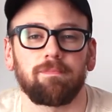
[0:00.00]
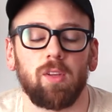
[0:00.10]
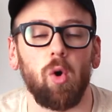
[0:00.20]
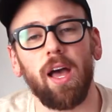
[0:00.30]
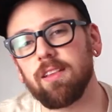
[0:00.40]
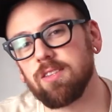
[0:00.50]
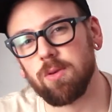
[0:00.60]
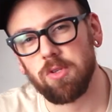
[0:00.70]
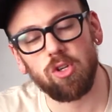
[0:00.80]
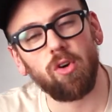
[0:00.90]
Go ahead and
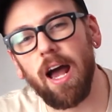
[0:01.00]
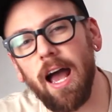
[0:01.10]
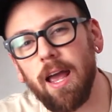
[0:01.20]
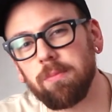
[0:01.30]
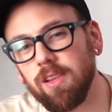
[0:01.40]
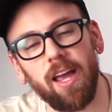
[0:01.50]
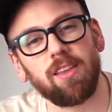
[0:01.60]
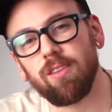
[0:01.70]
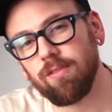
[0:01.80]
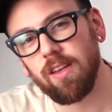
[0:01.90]
subscribe,
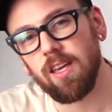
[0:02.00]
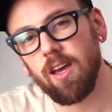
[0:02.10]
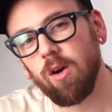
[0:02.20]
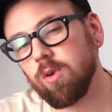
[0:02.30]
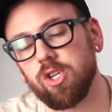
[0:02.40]
like the video,